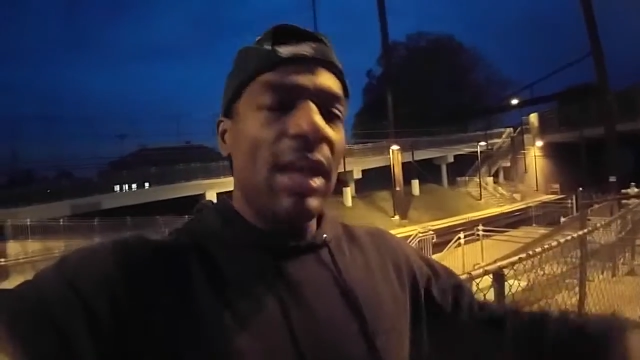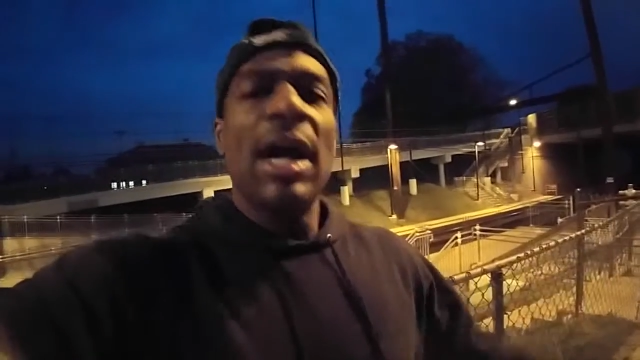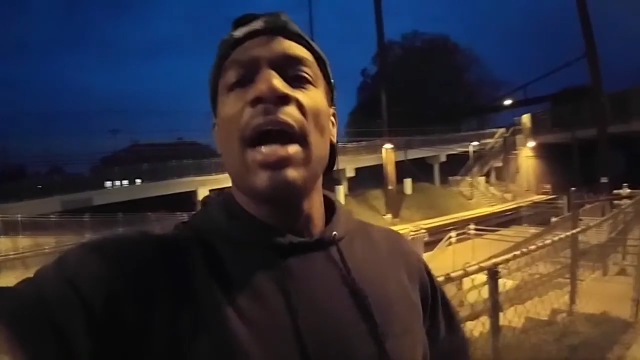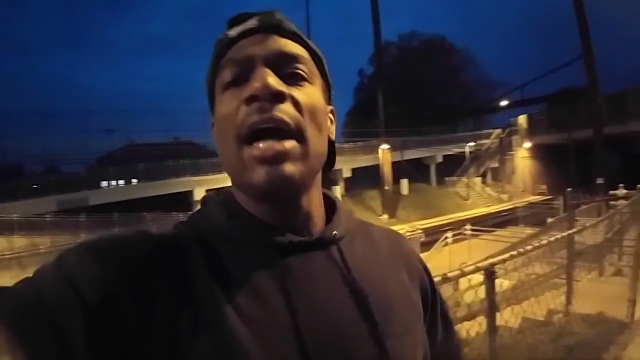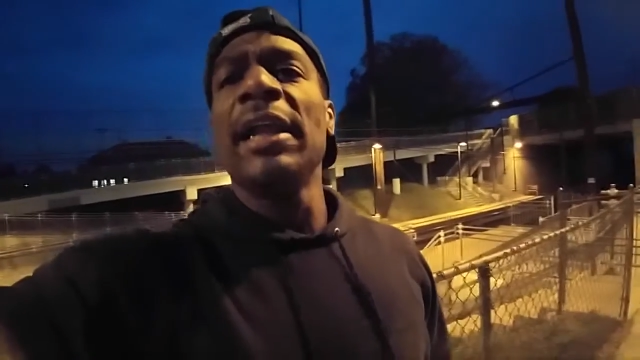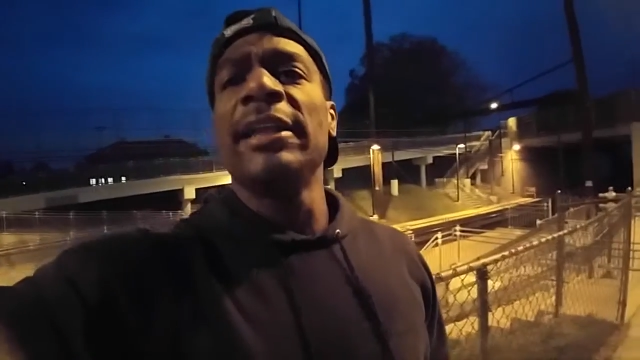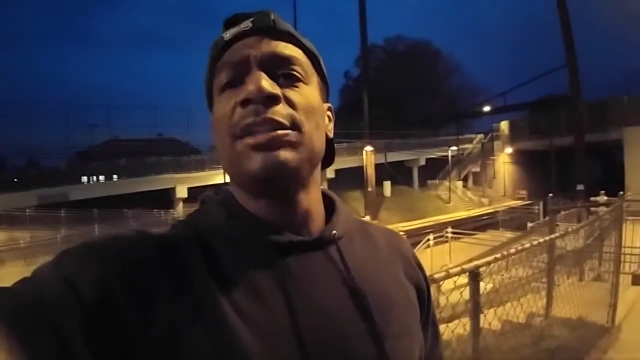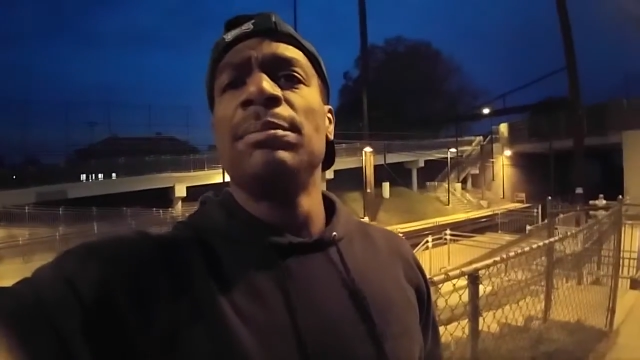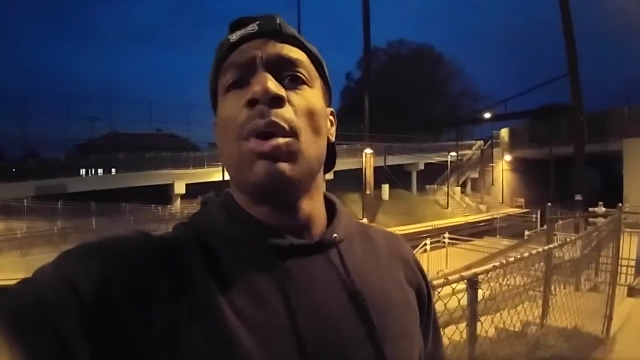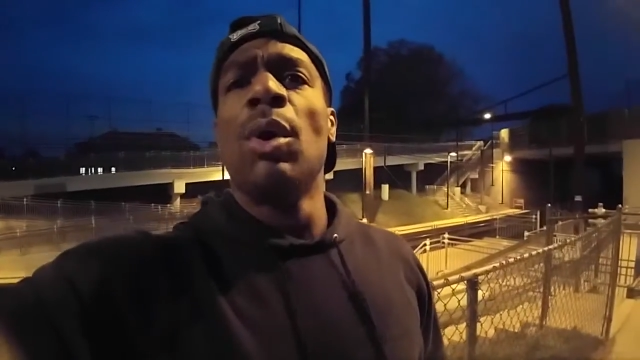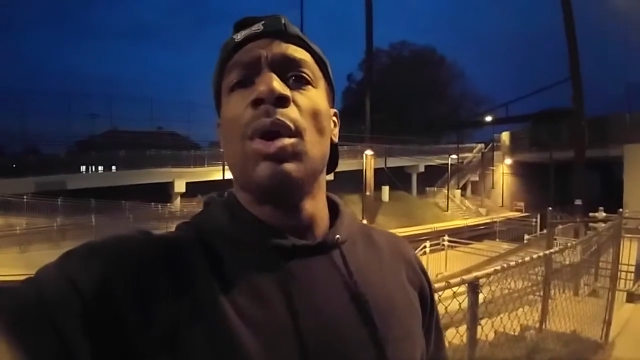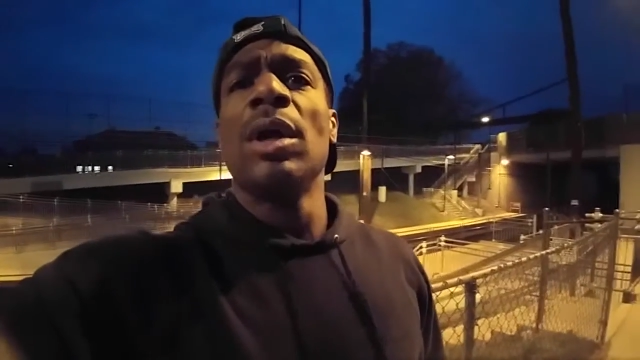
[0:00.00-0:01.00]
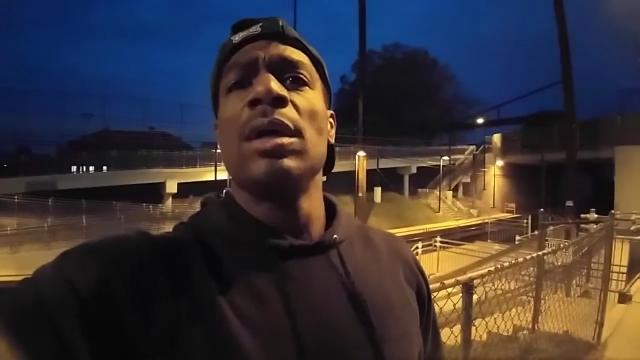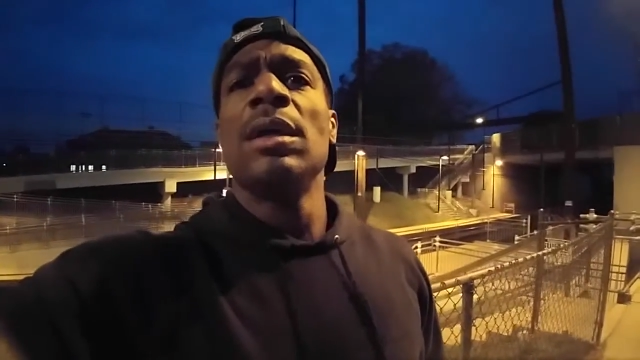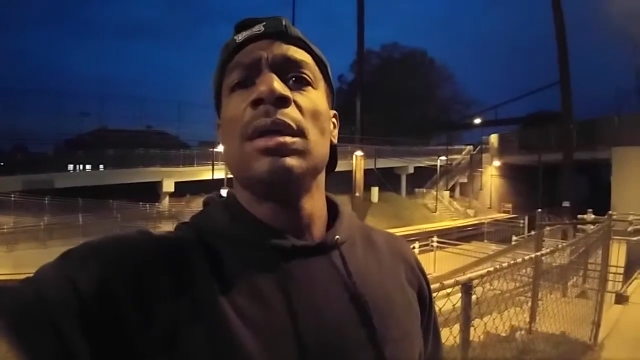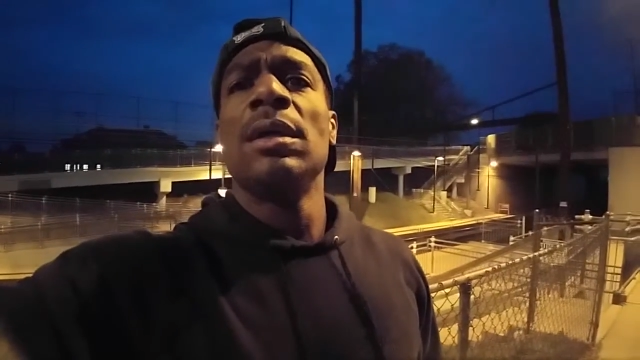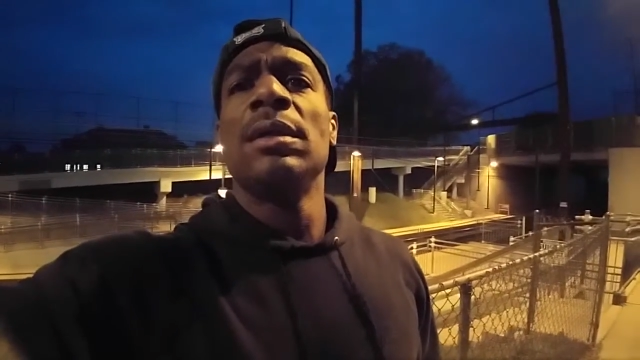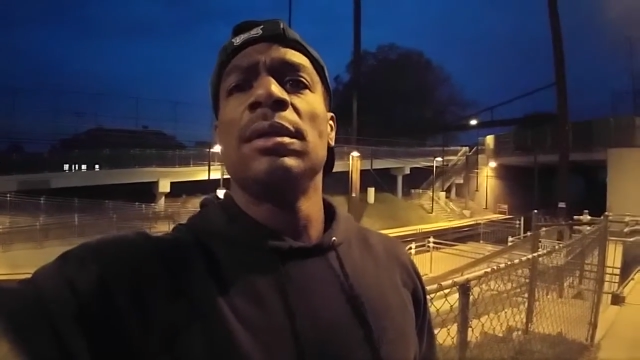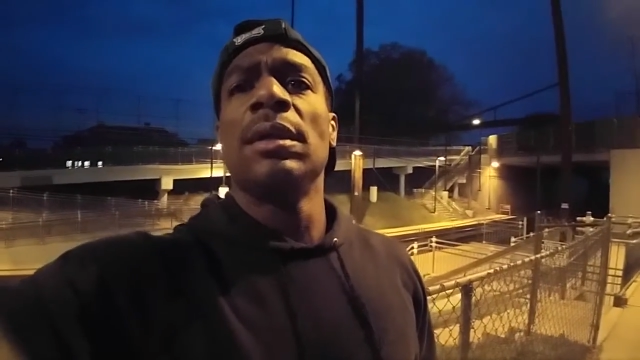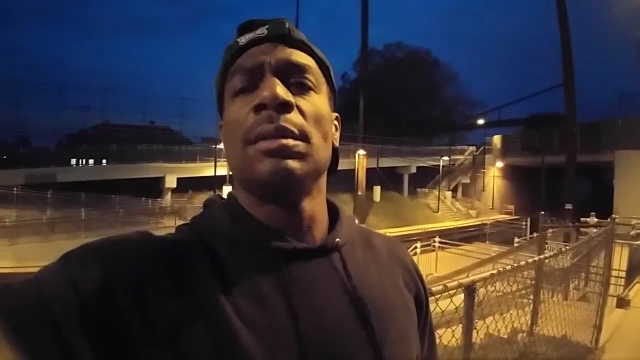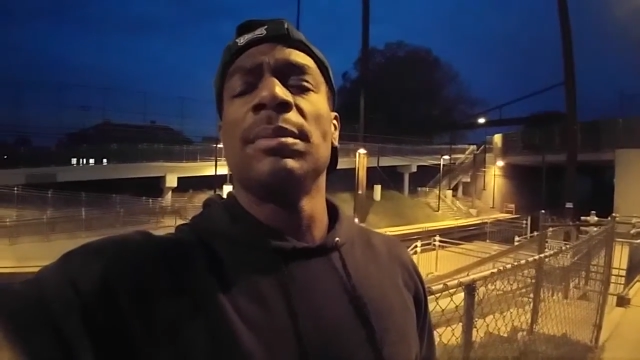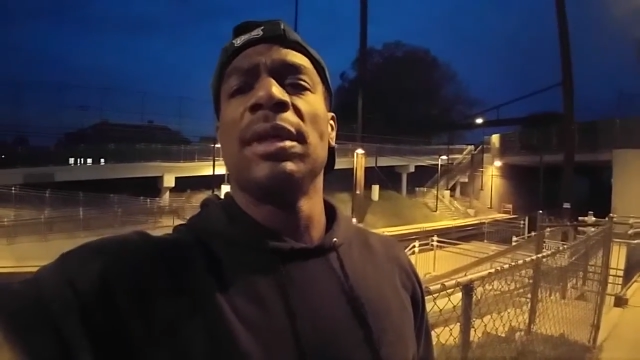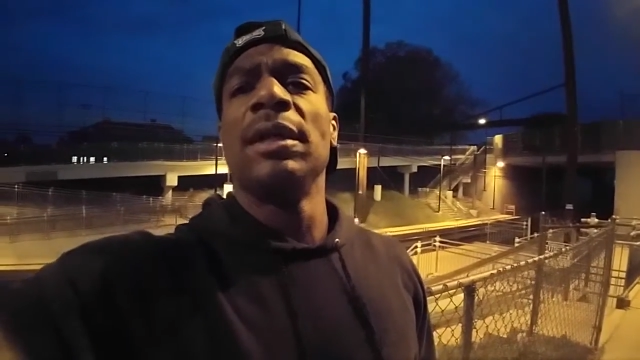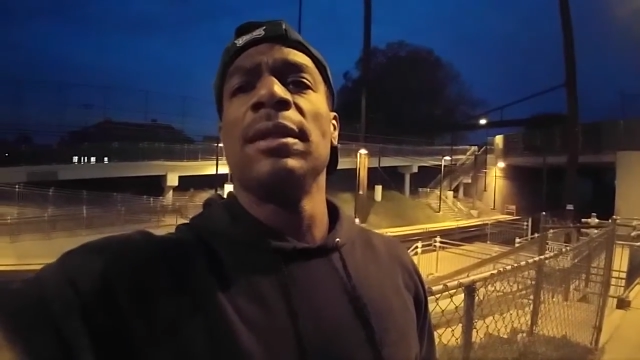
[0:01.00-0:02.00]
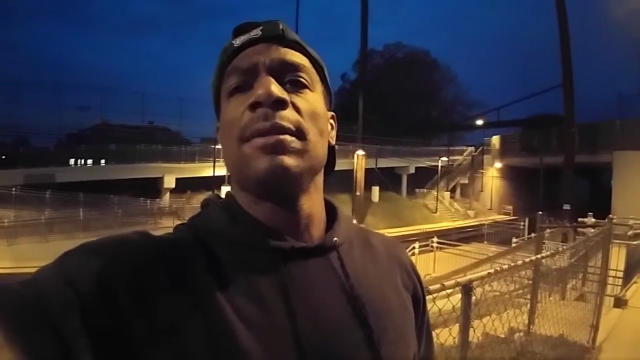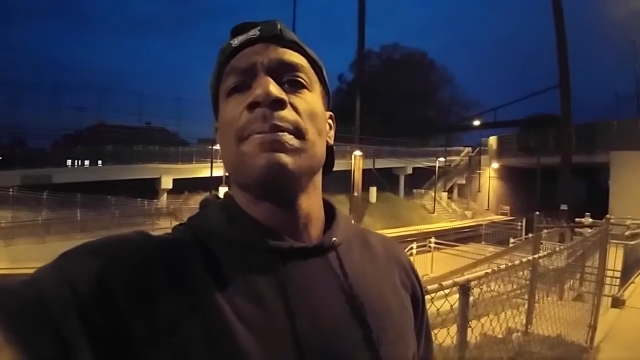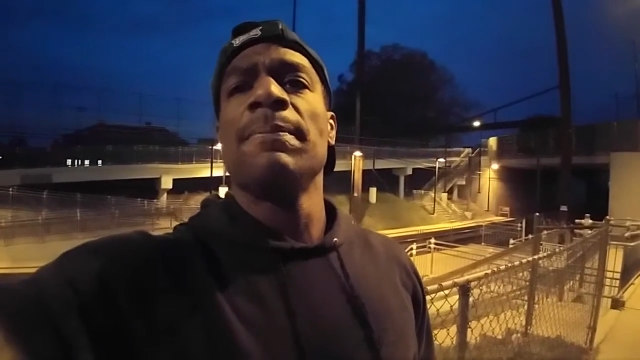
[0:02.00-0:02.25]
Holla at your boy. You know what I mean?